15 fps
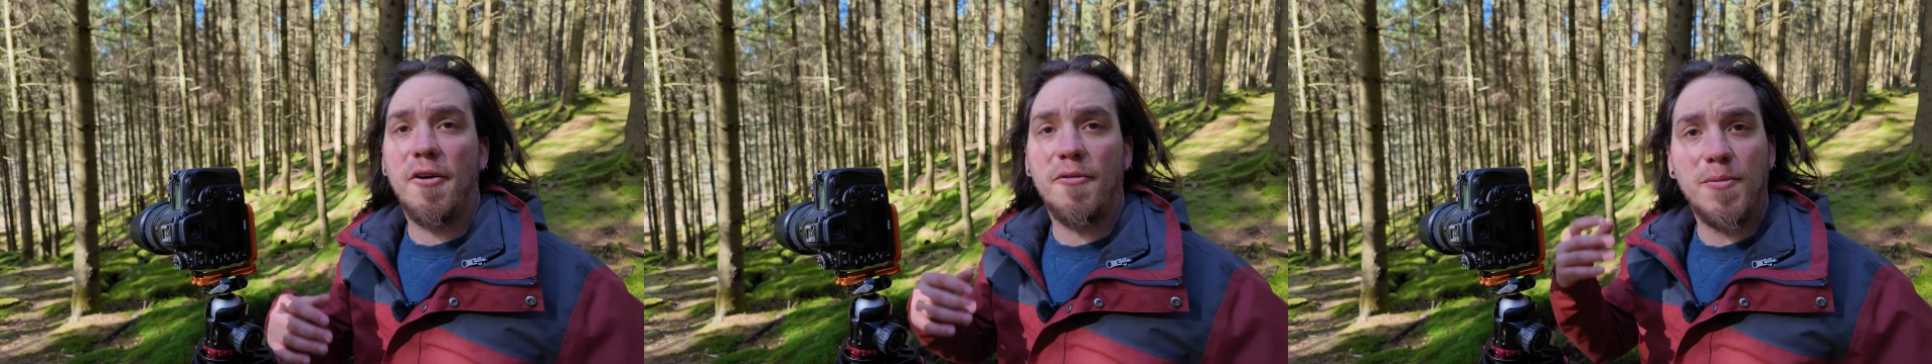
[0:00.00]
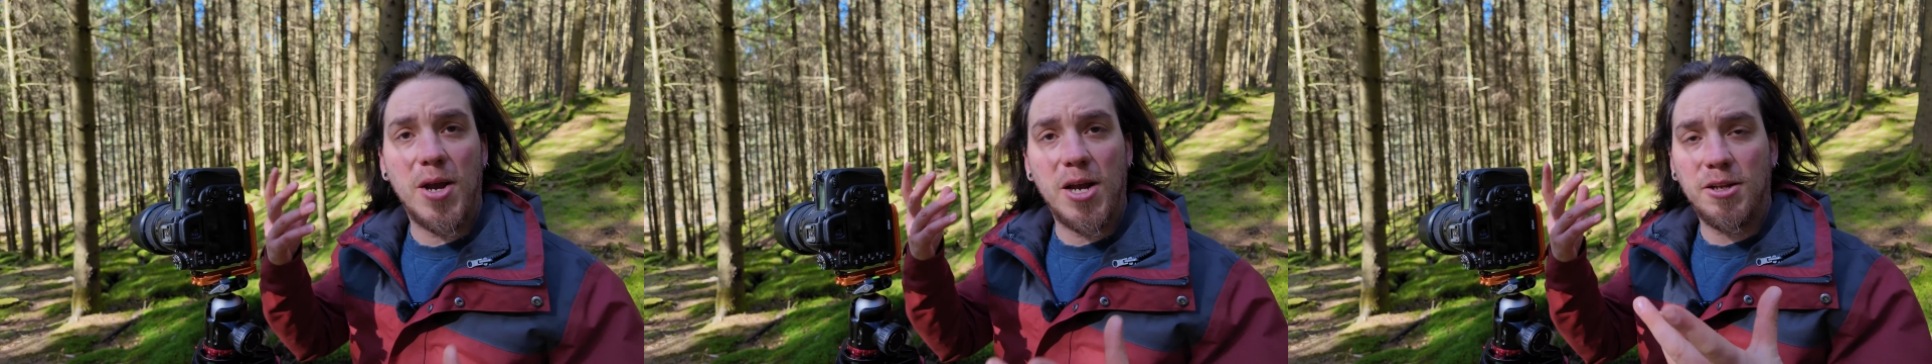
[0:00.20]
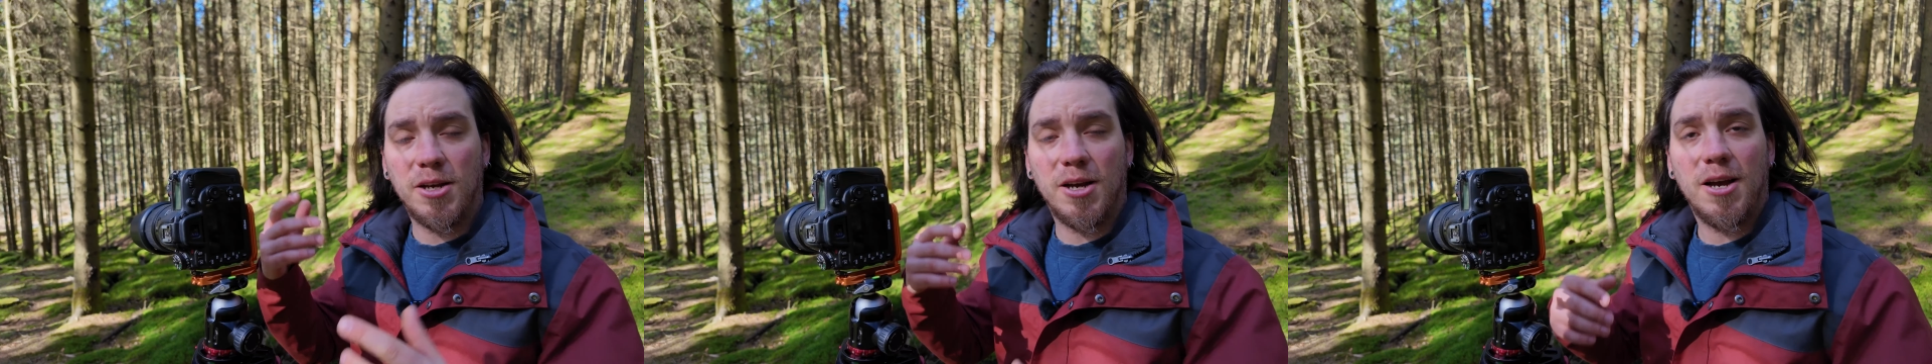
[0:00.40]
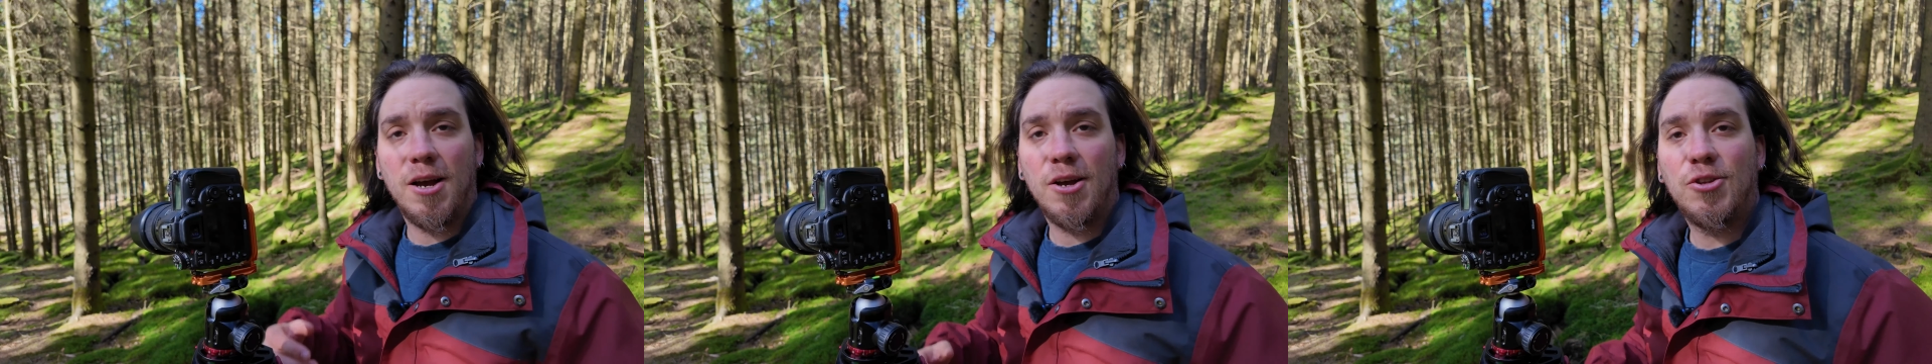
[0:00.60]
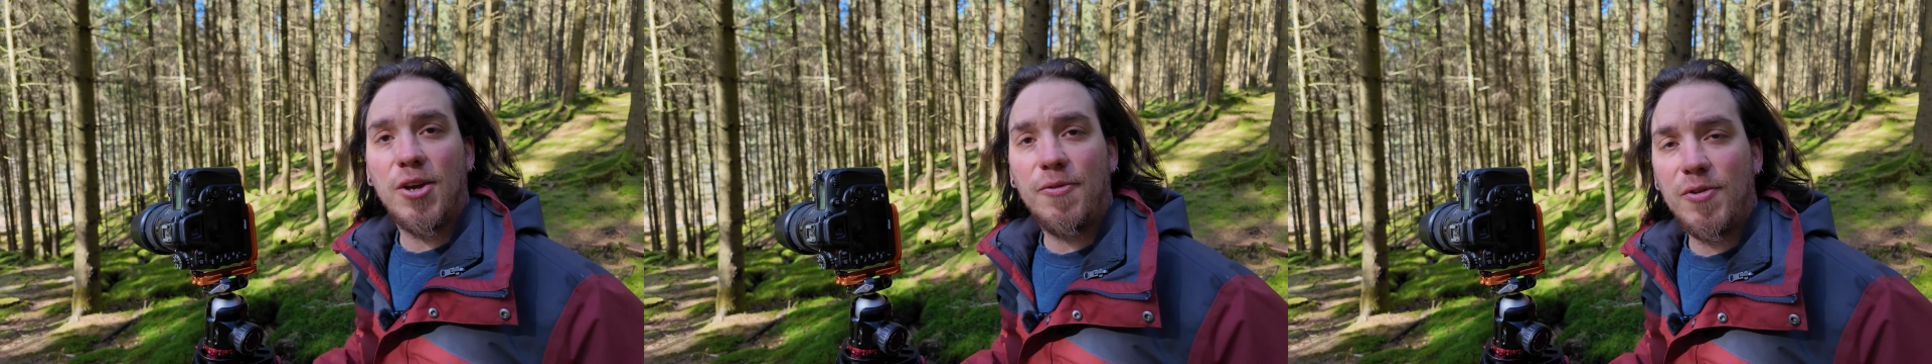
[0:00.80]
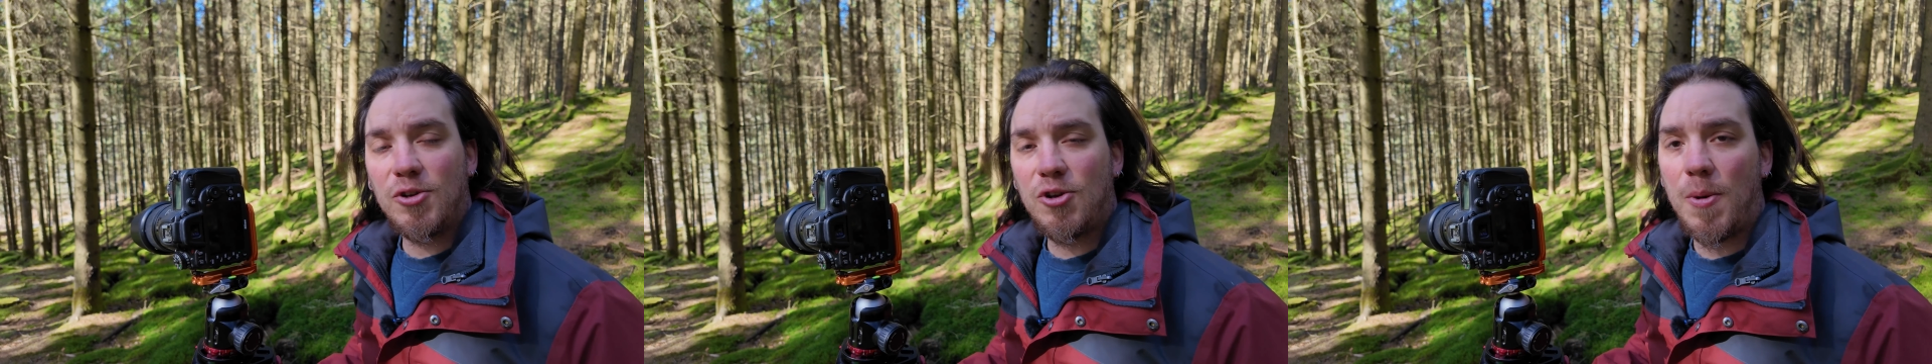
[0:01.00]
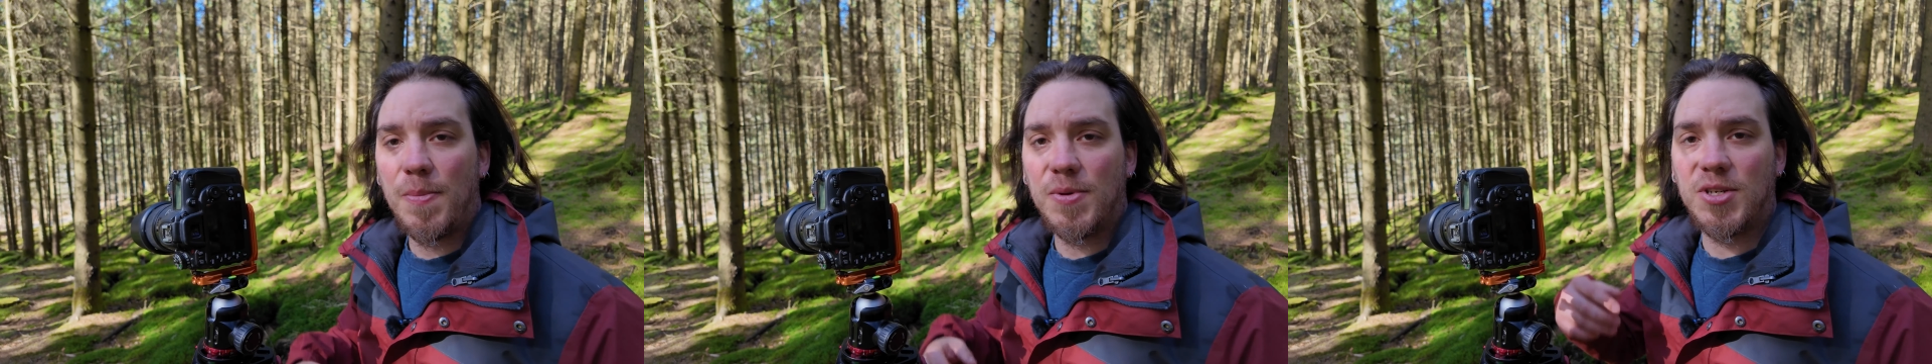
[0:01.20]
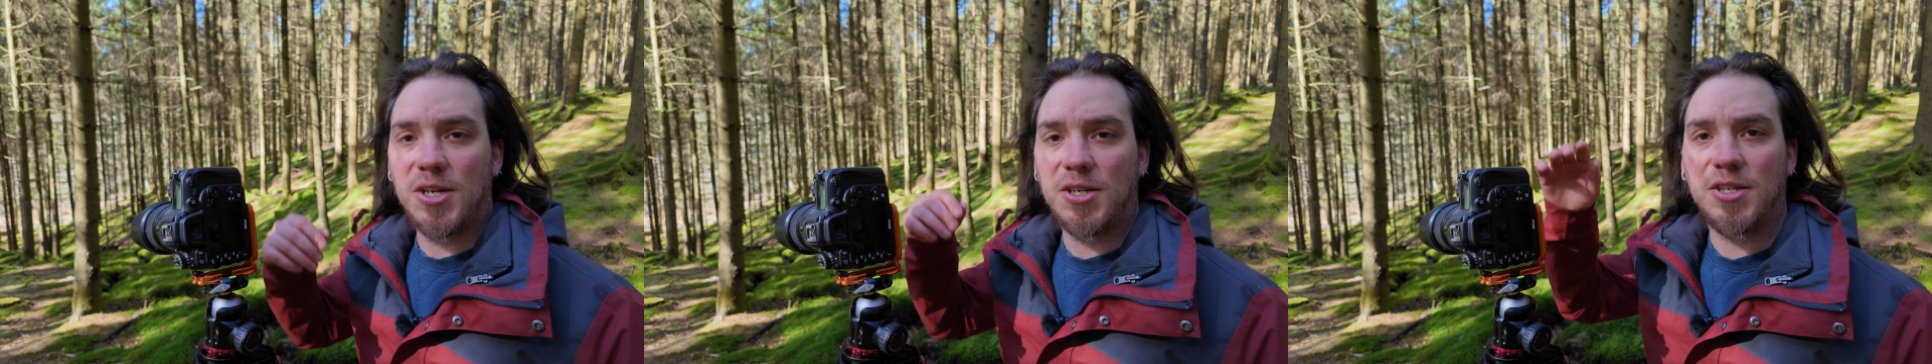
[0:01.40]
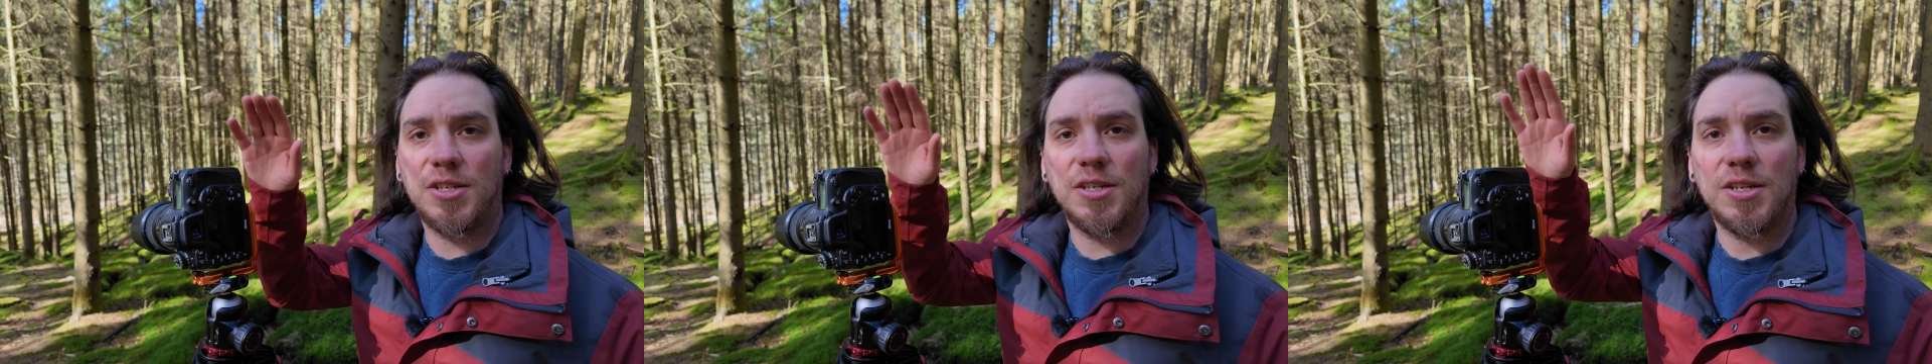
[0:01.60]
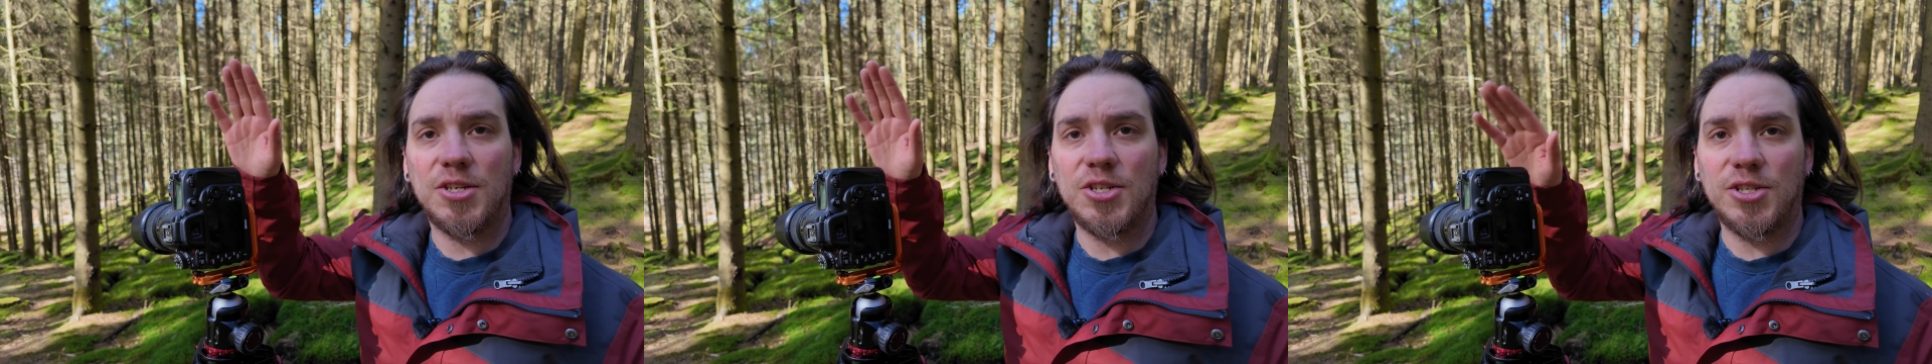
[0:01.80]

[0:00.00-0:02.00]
I've made a different composition,